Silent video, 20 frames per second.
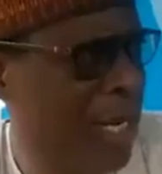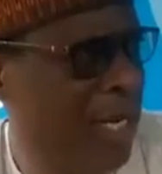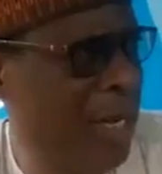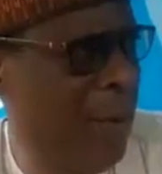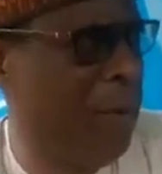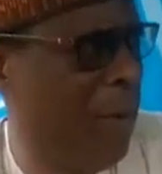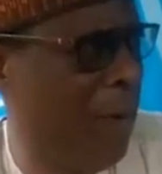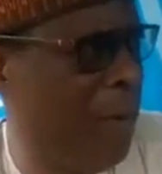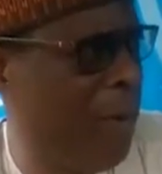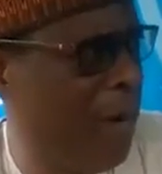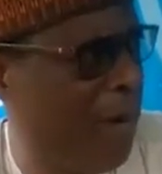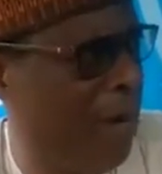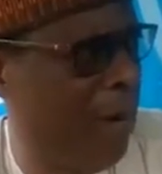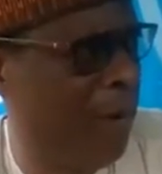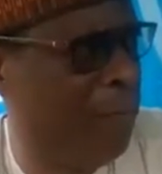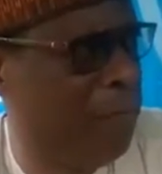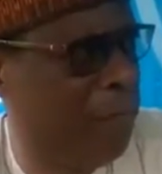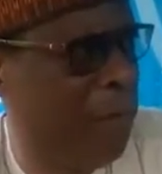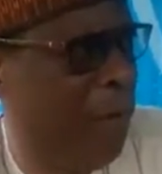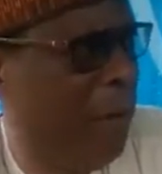the problem
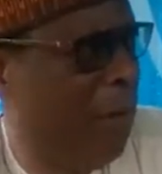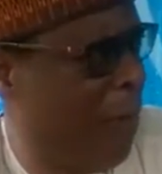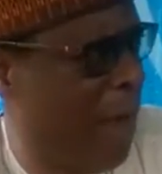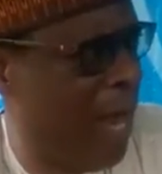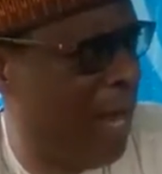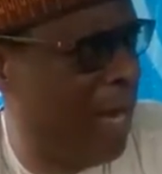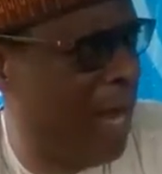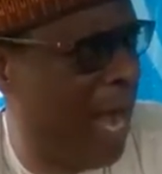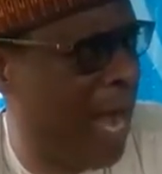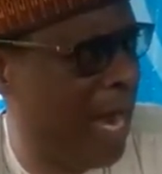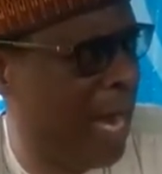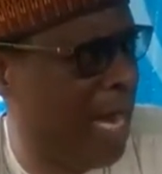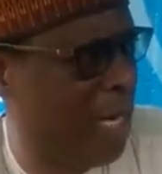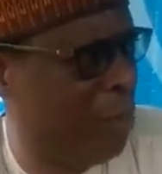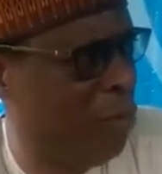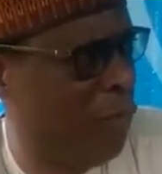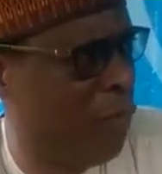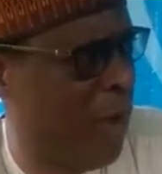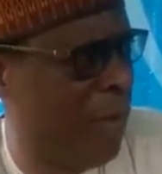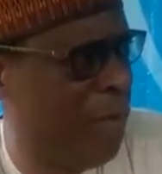of one
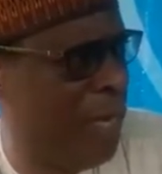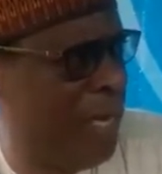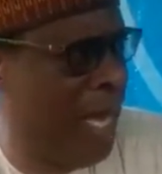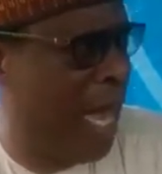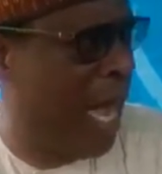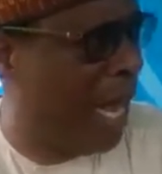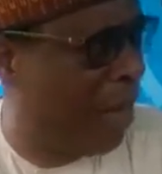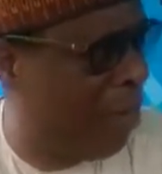Agatu family and